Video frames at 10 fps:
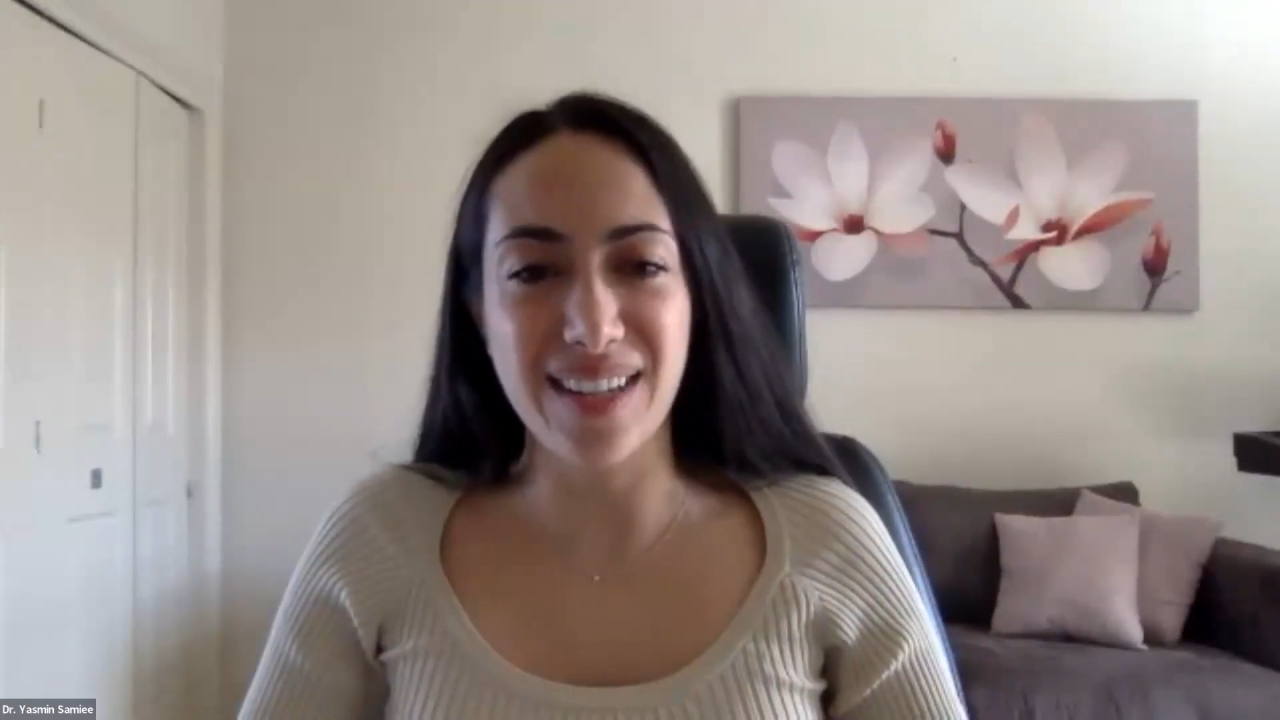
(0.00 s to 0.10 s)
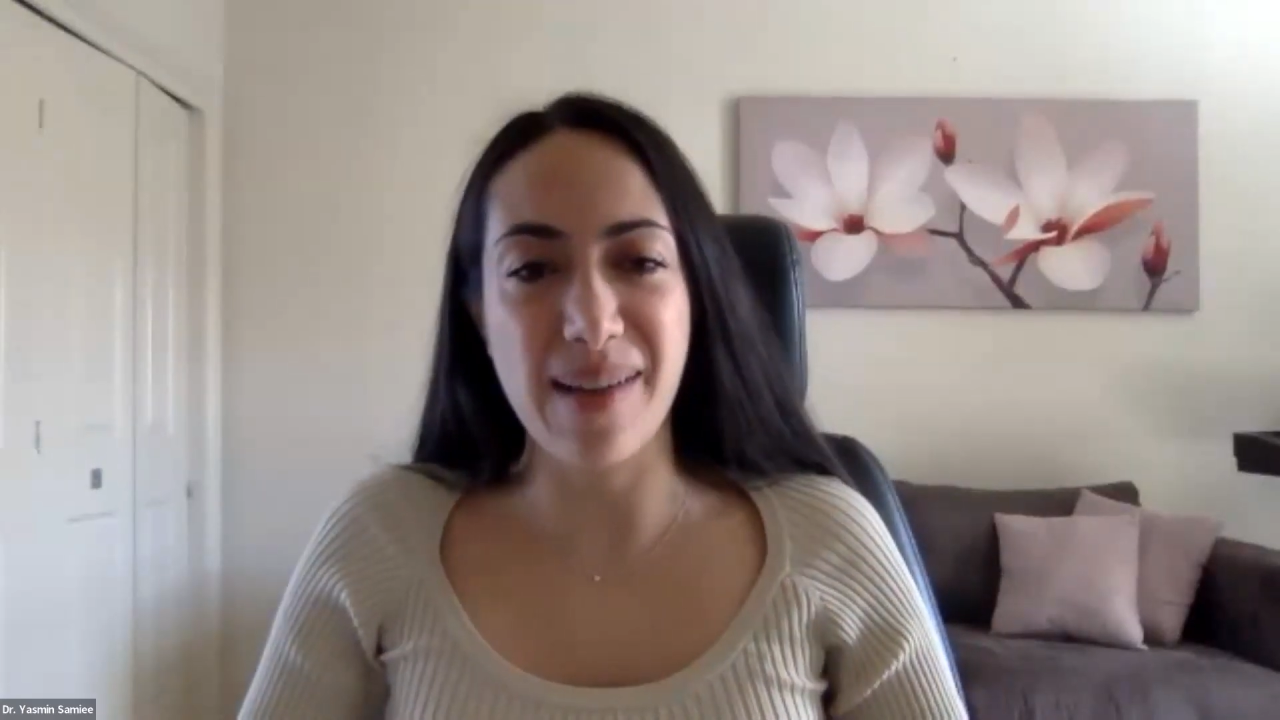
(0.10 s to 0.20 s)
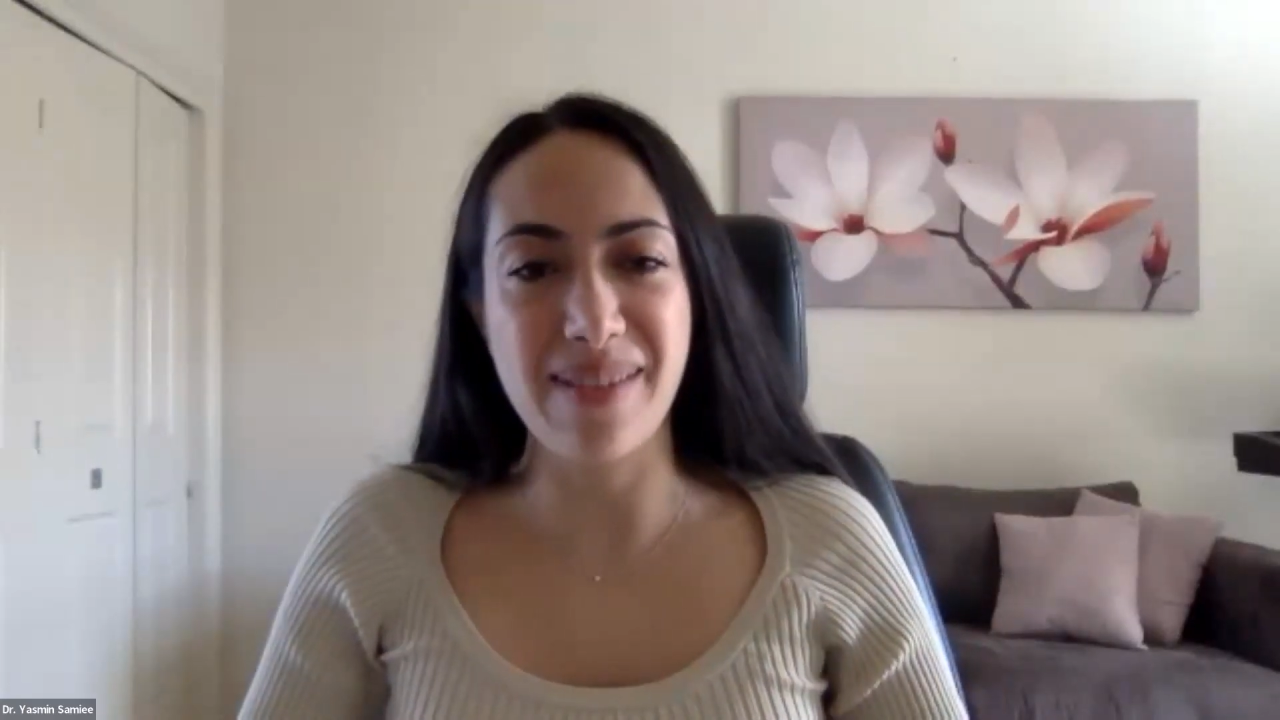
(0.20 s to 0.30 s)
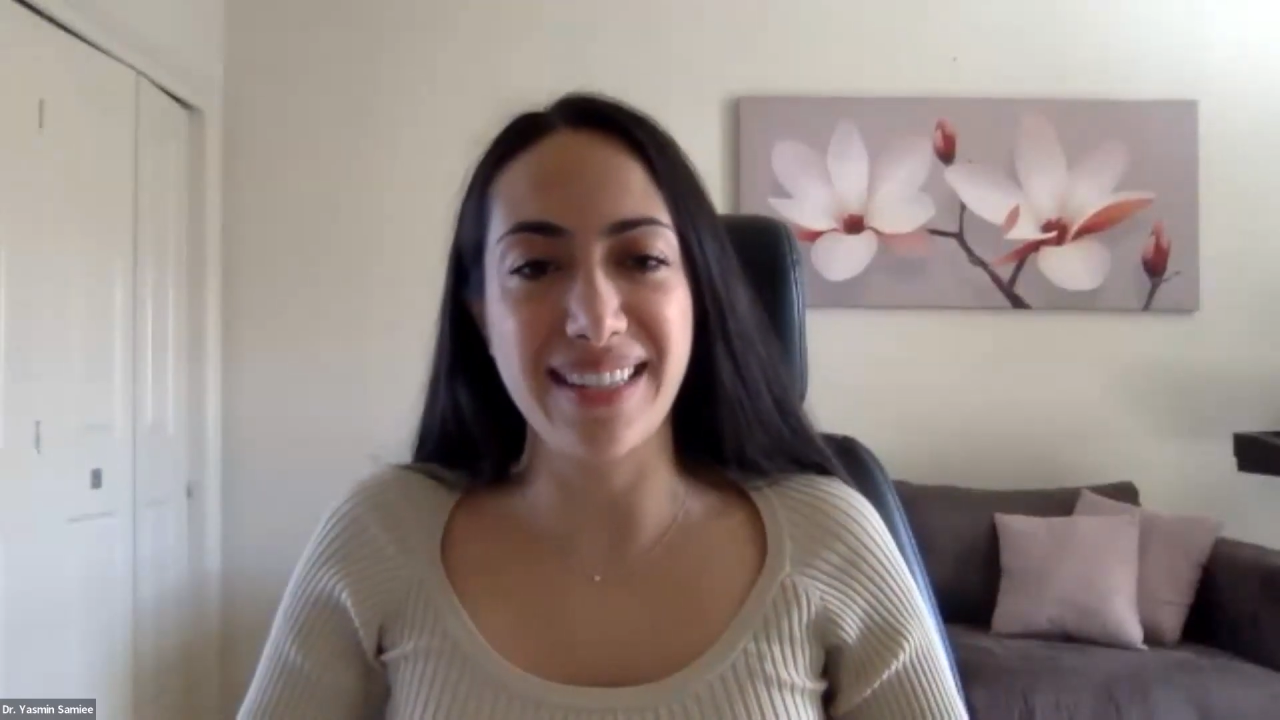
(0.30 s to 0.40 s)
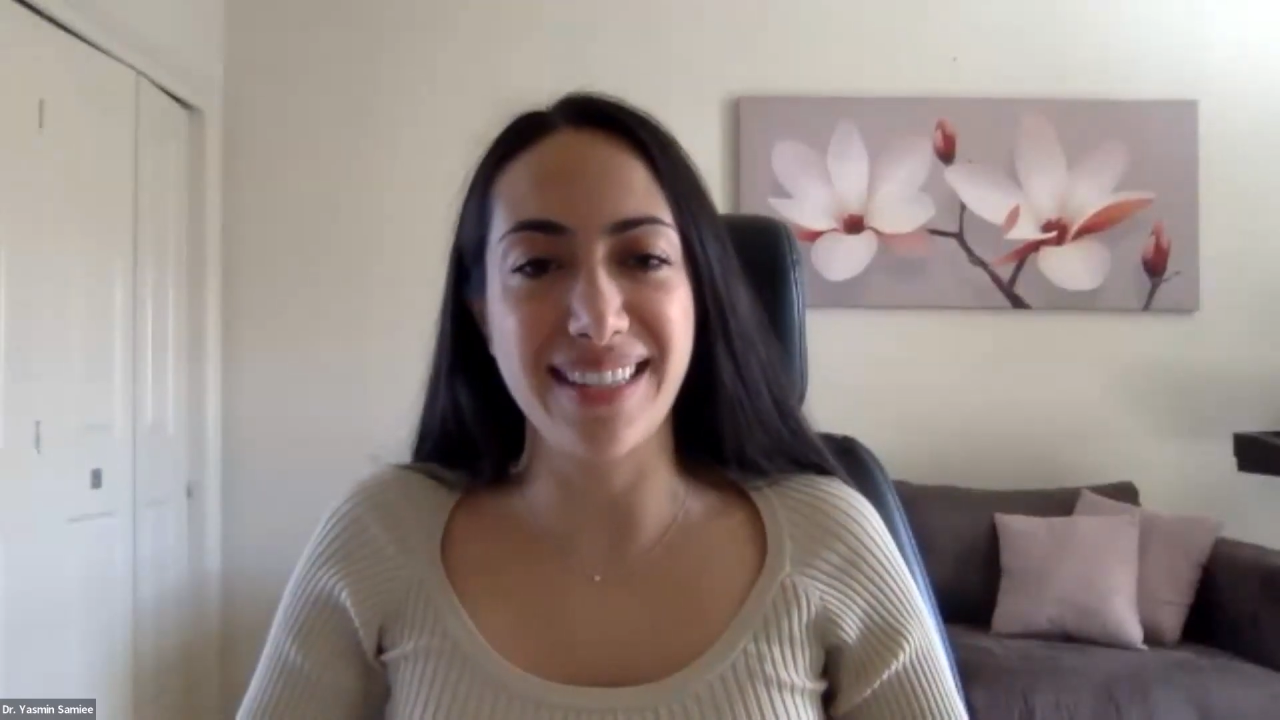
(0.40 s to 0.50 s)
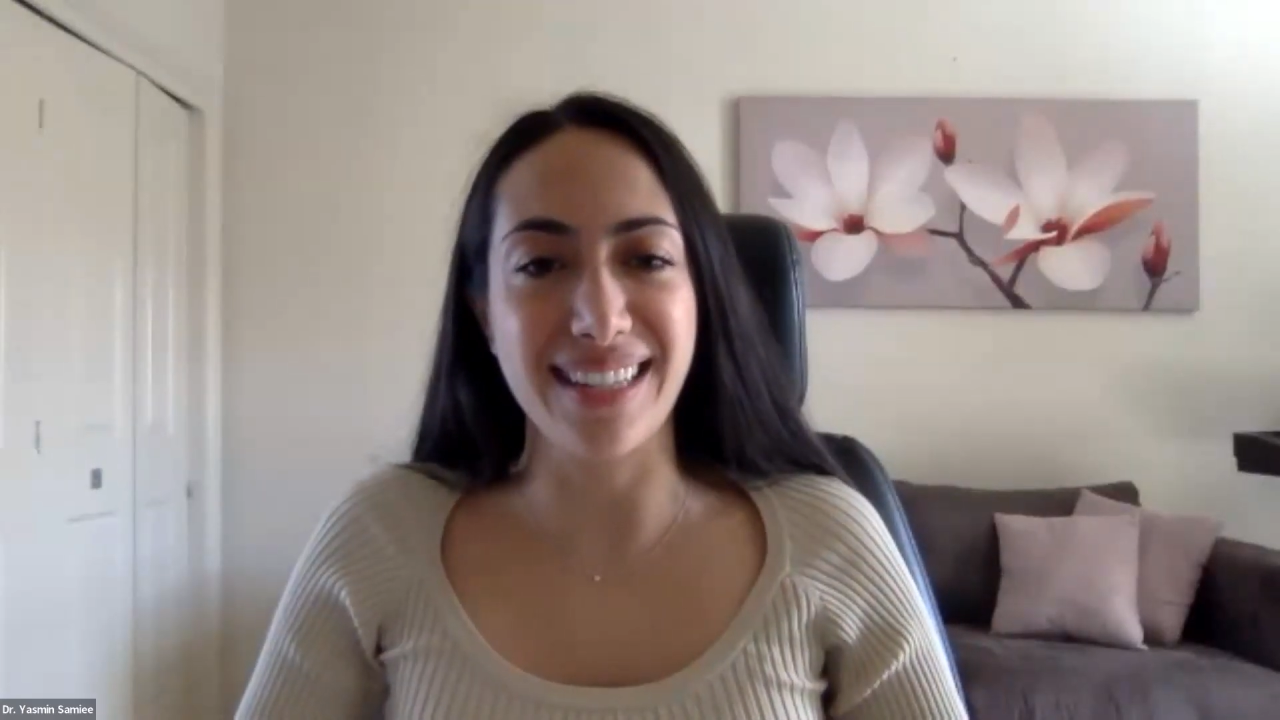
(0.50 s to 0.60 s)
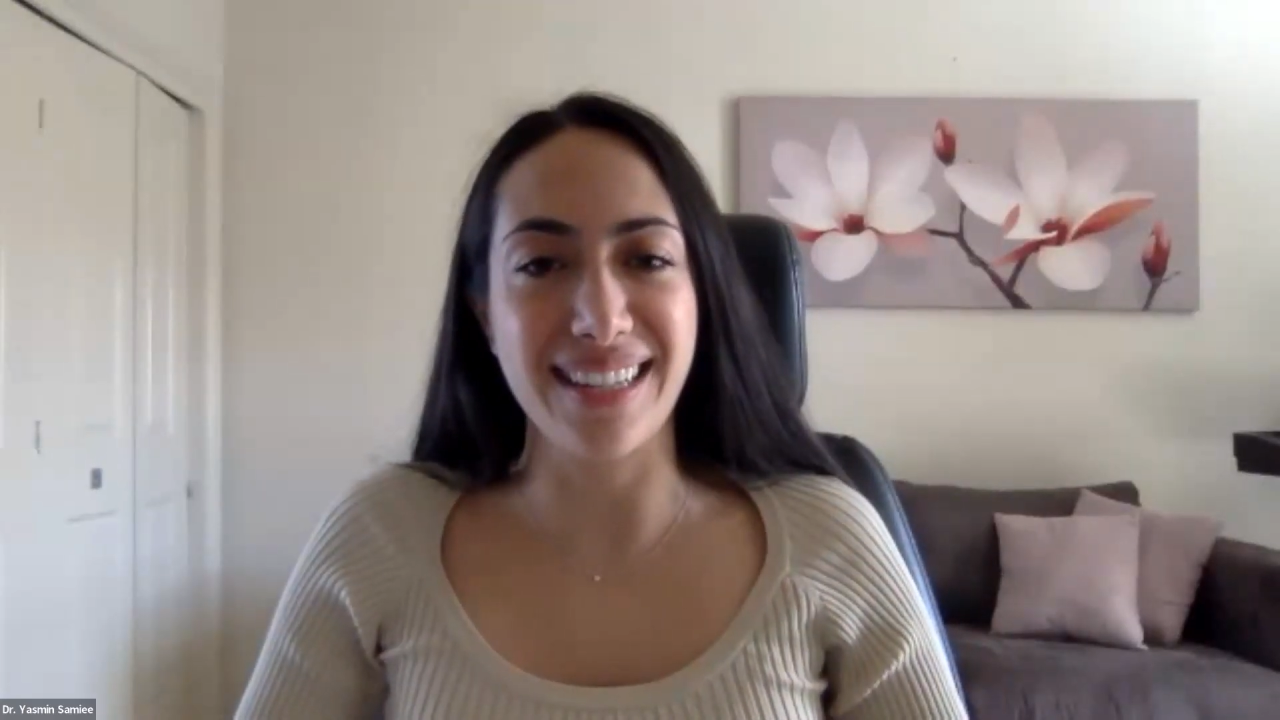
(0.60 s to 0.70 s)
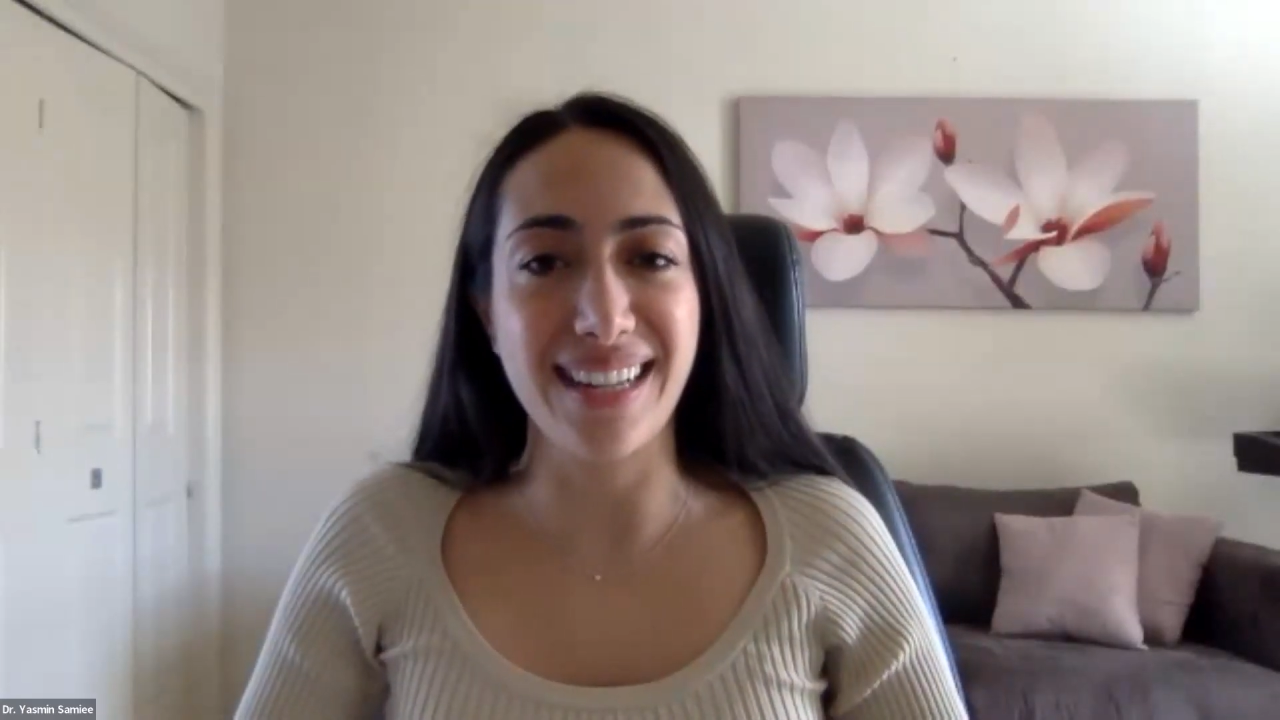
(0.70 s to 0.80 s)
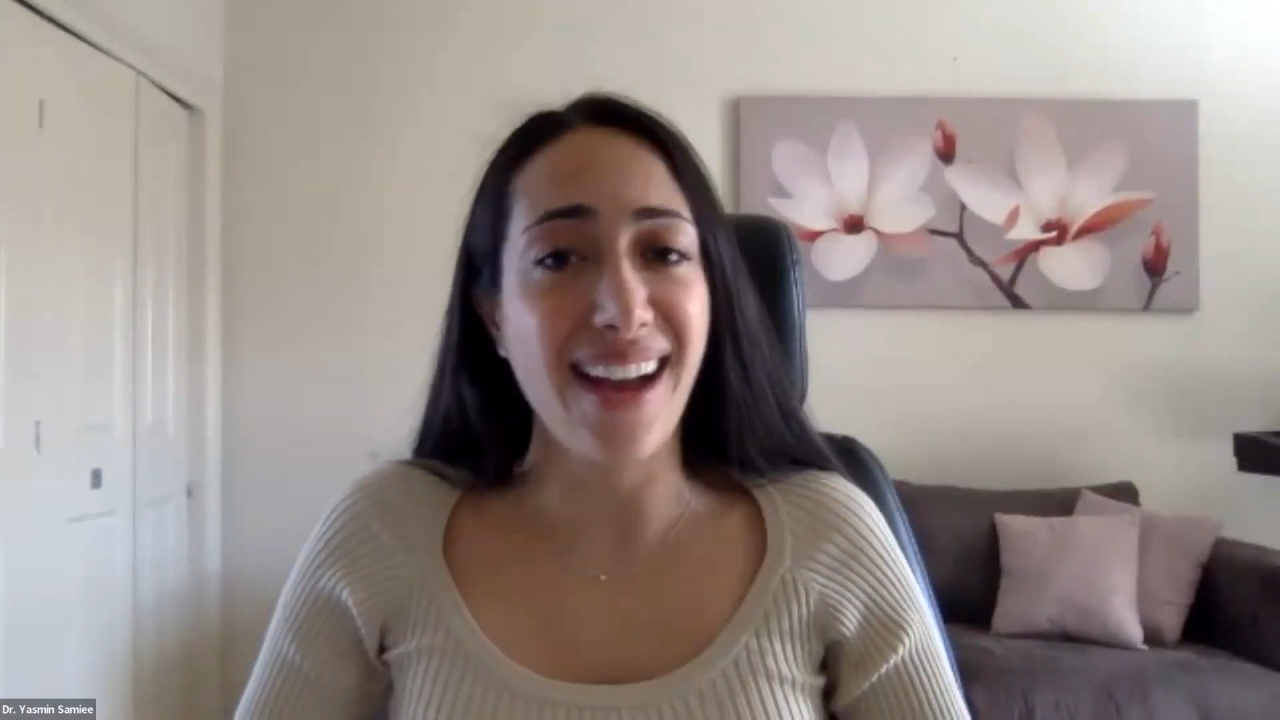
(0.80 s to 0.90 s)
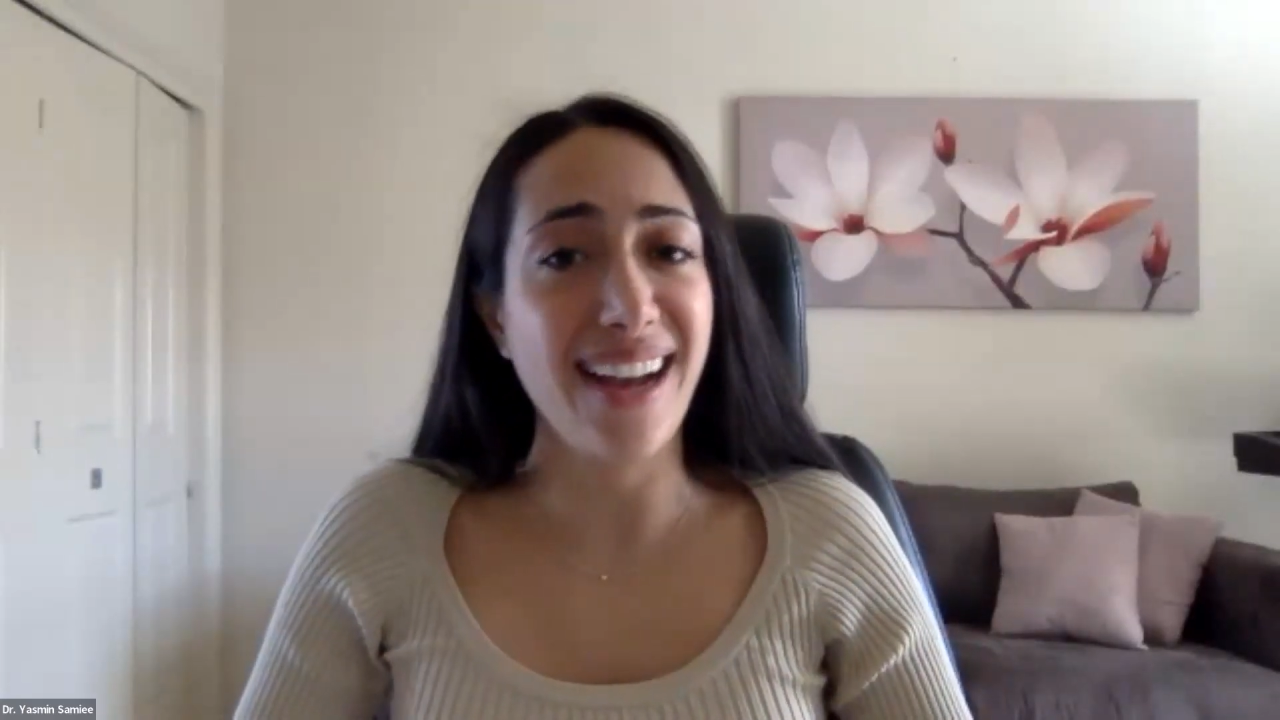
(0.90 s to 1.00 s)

time in Sydney,